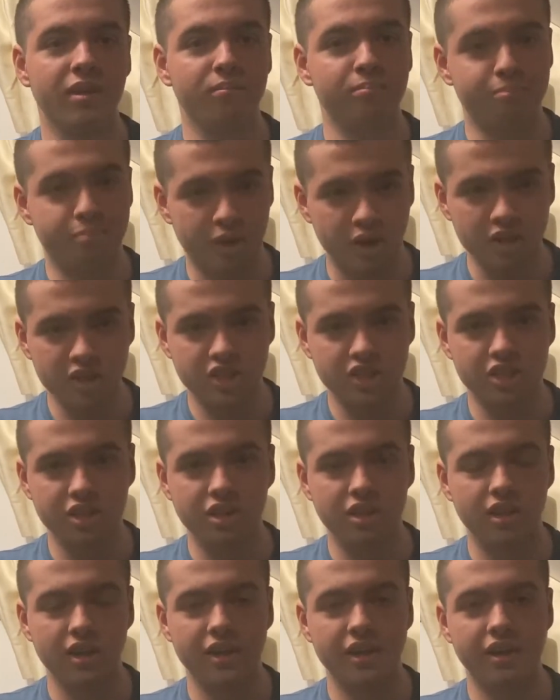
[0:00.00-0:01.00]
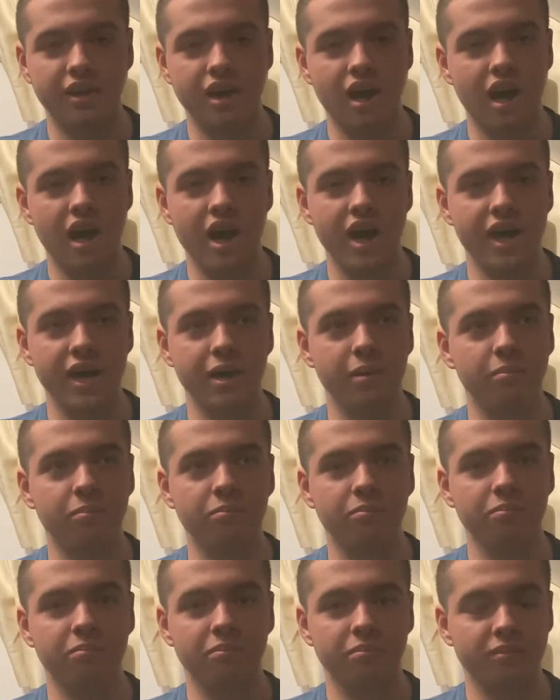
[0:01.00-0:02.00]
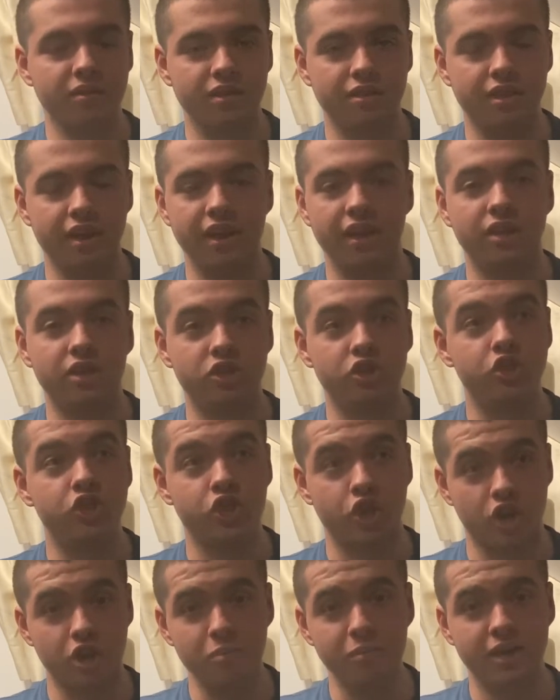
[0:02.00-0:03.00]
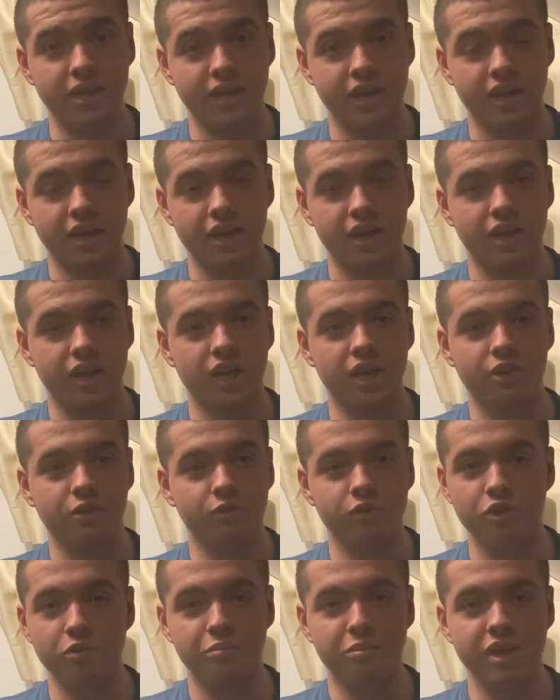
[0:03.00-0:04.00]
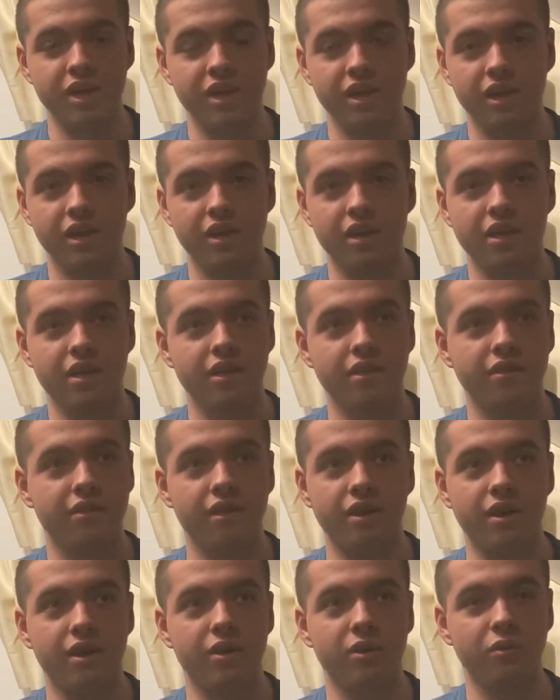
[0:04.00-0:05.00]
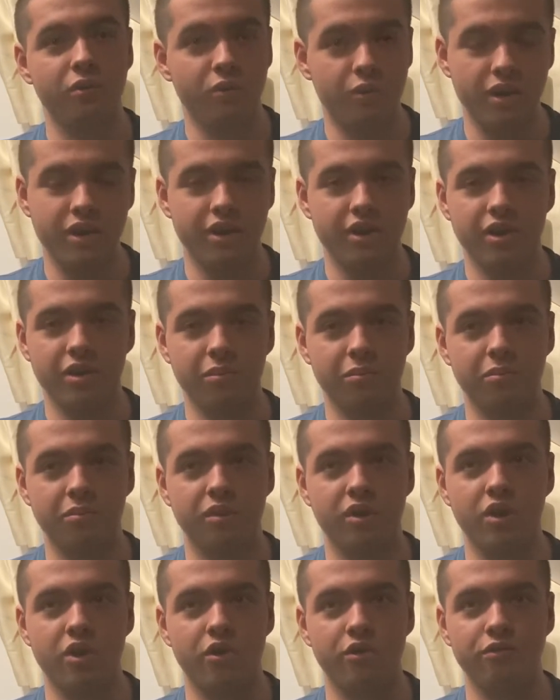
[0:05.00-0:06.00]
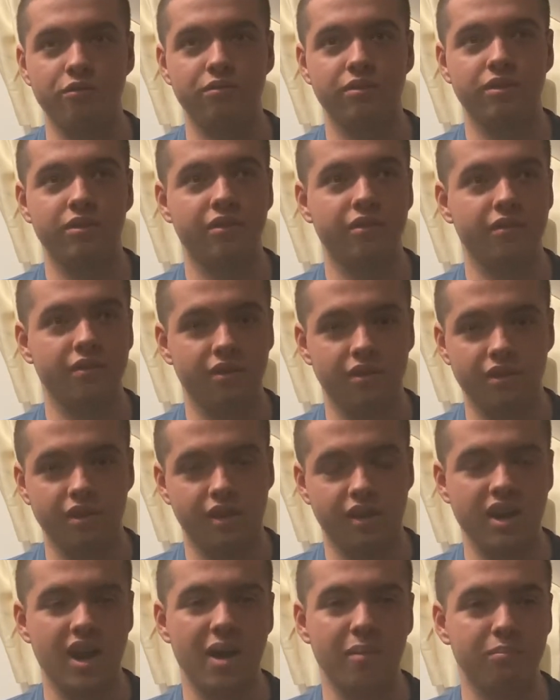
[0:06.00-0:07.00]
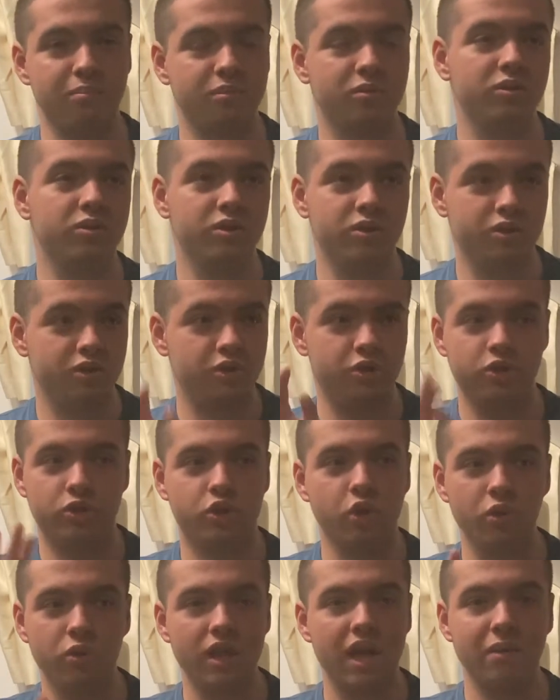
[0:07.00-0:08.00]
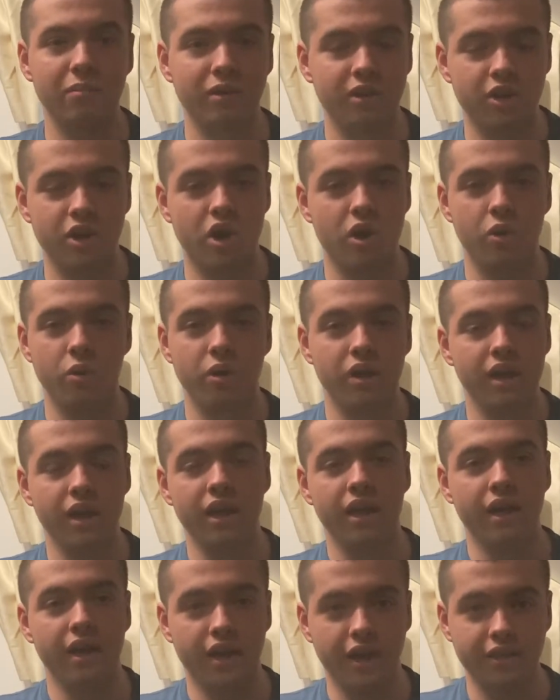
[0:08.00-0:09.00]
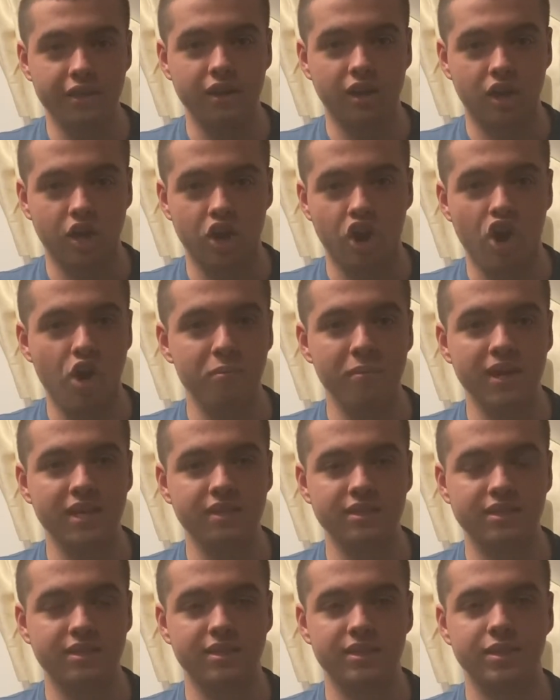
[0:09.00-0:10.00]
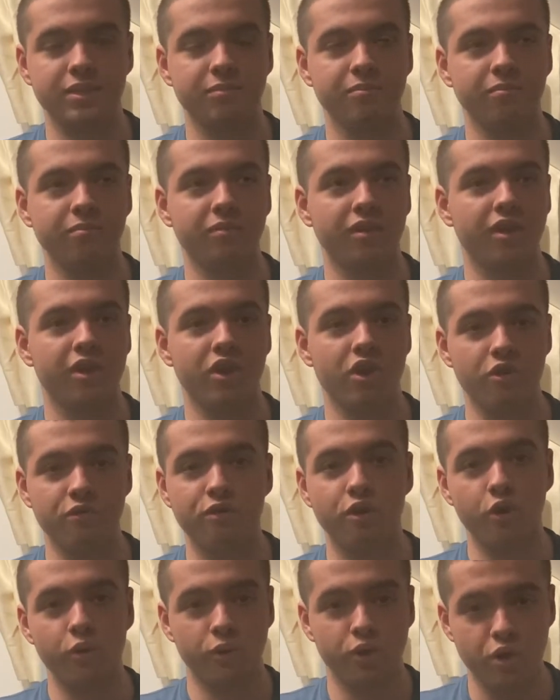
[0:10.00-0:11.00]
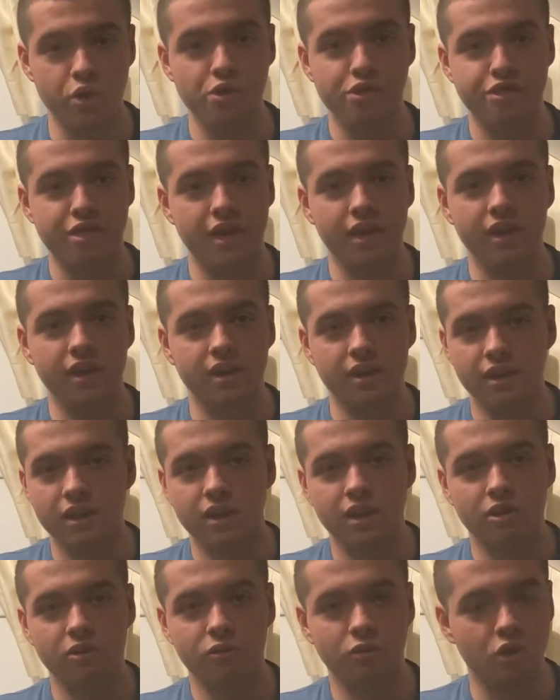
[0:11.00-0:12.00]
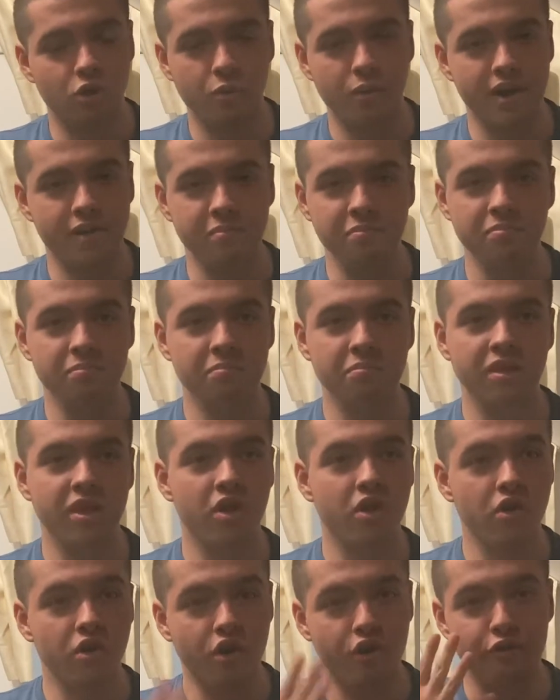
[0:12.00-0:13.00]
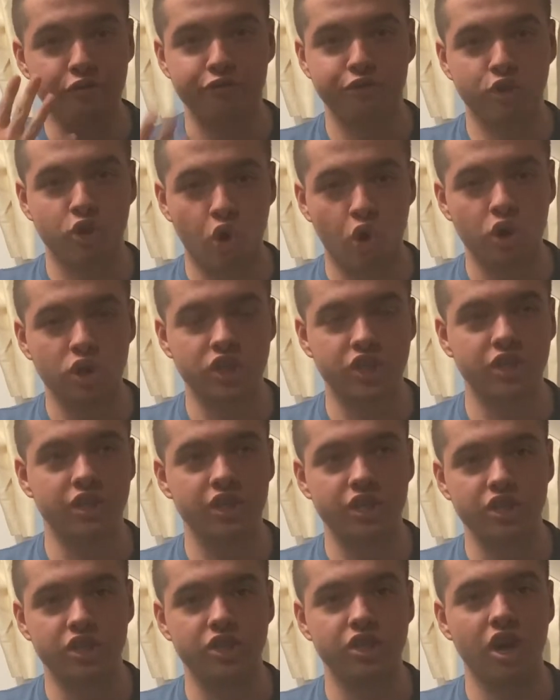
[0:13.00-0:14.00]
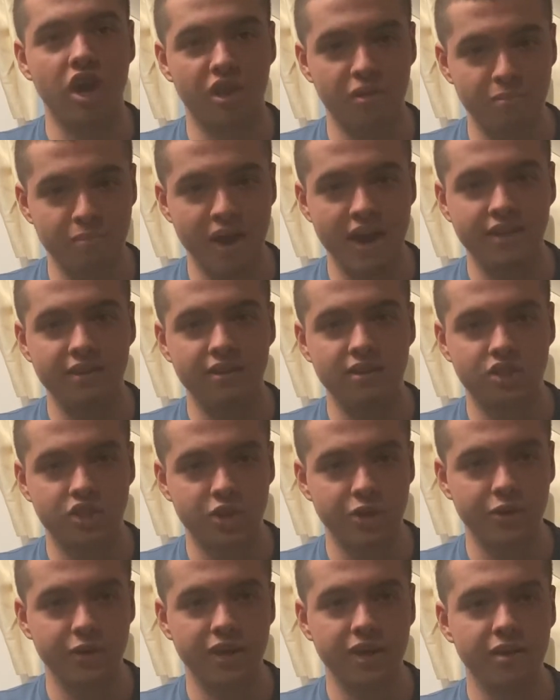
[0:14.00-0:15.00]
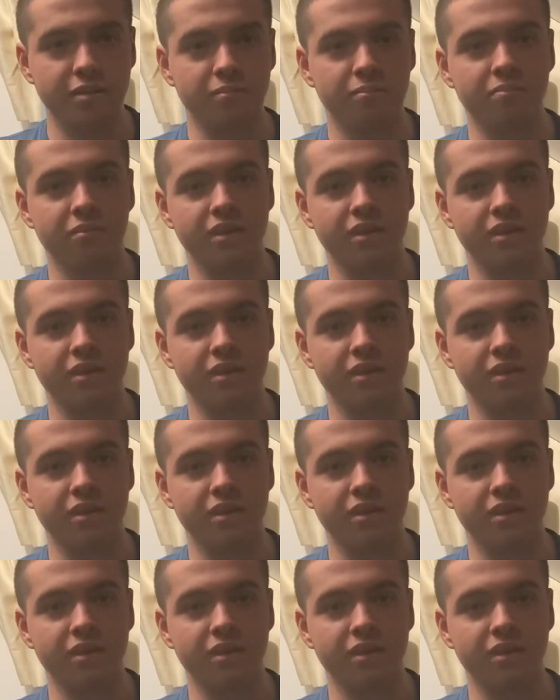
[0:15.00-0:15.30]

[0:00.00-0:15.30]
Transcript: Personally, I think Germany will be the winner of the cup. Do let me know in the comments of who you think will win. Of course, it is not mandatory.